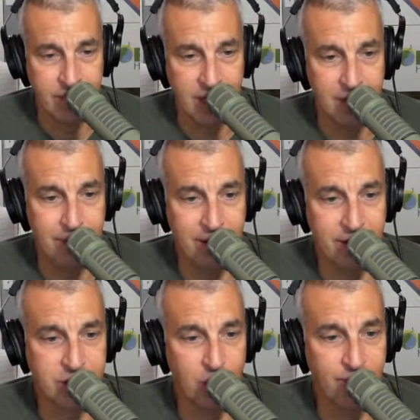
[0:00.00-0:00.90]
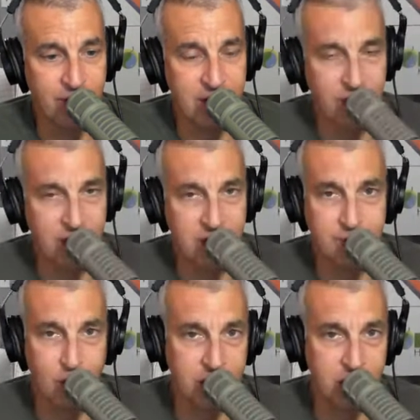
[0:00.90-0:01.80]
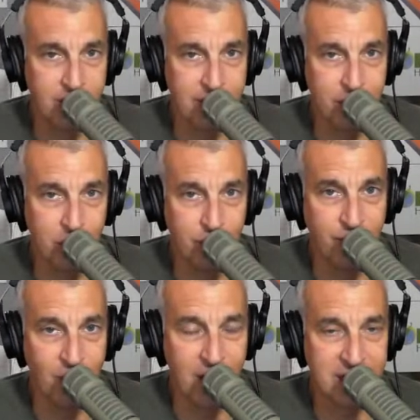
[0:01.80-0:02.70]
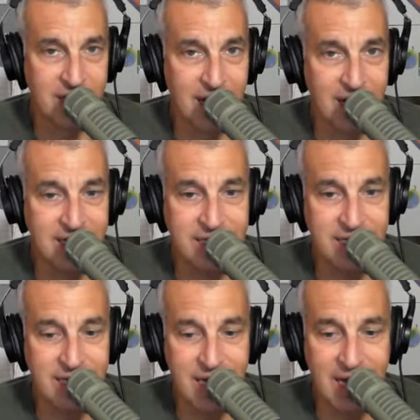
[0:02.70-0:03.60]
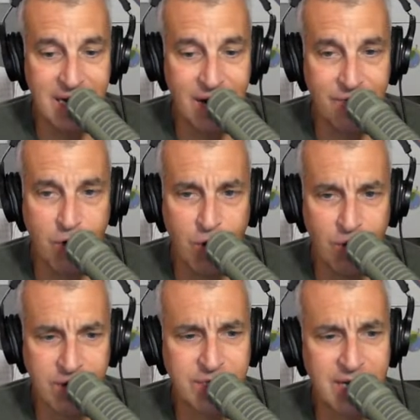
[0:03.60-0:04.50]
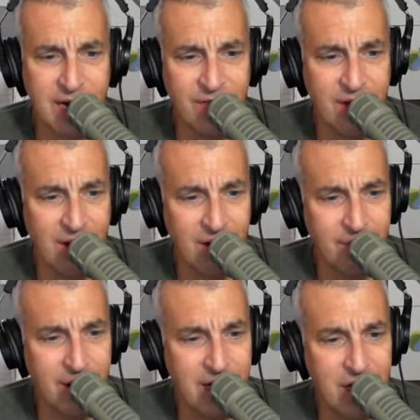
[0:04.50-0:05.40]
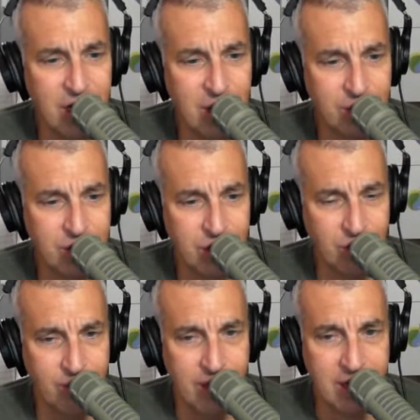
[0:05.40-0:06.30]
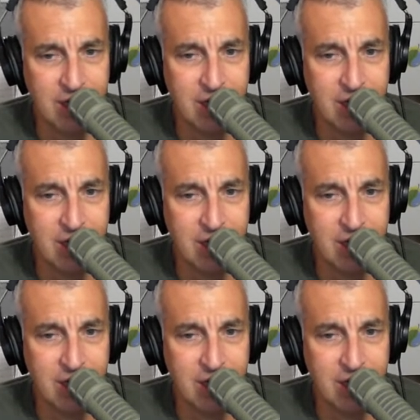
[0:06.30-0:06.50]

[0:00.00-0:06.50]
A Periscope video that is brought to you by Blue Frost IT. And, of course, on the almighty YouTube.